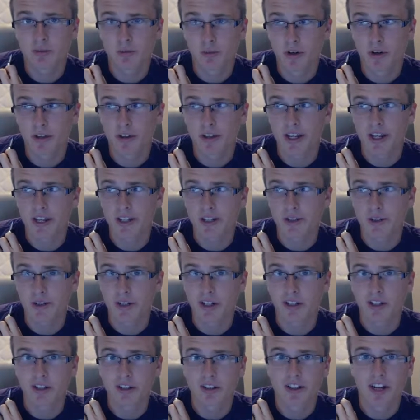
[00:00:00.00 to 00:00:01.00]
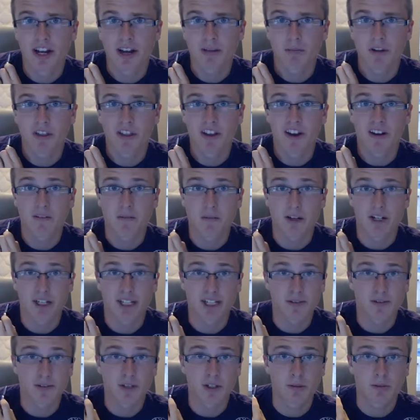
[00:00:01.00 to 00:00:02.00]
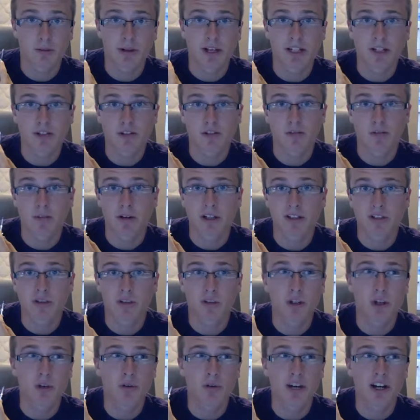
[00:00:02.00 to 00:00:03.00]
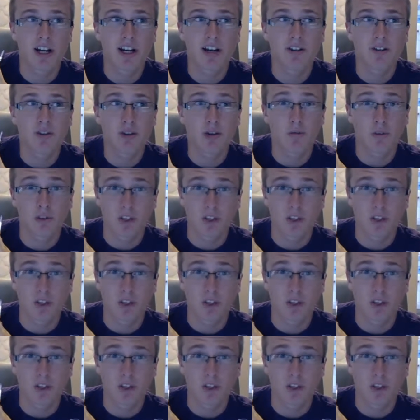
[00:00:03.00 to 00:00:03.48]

worth answering on camera that I've been asked for the past three months. So Q&A is over.